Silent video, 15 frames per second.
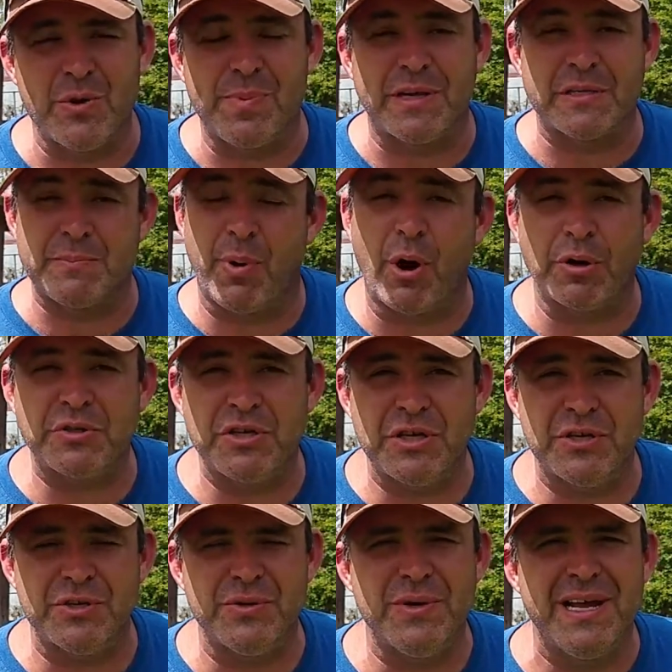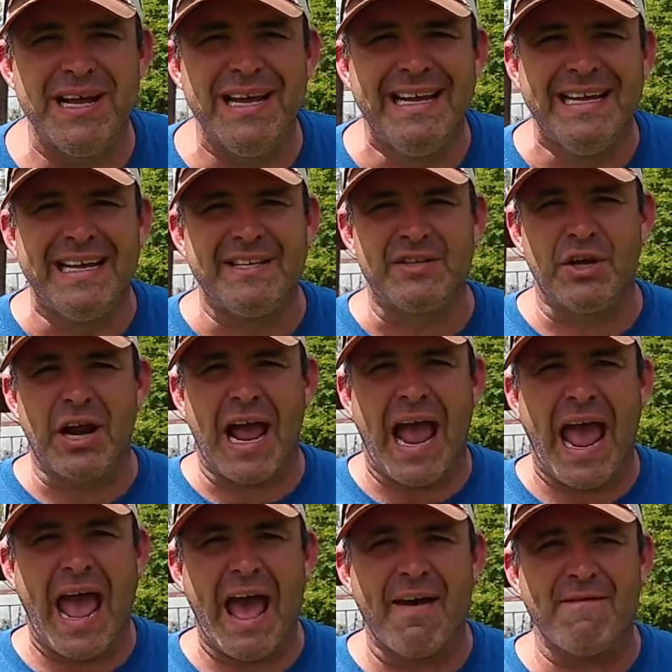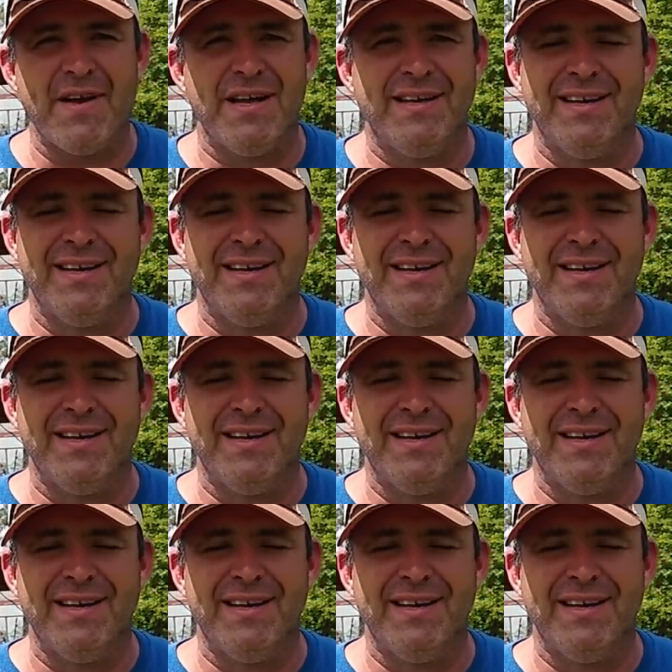because part 2 is going to have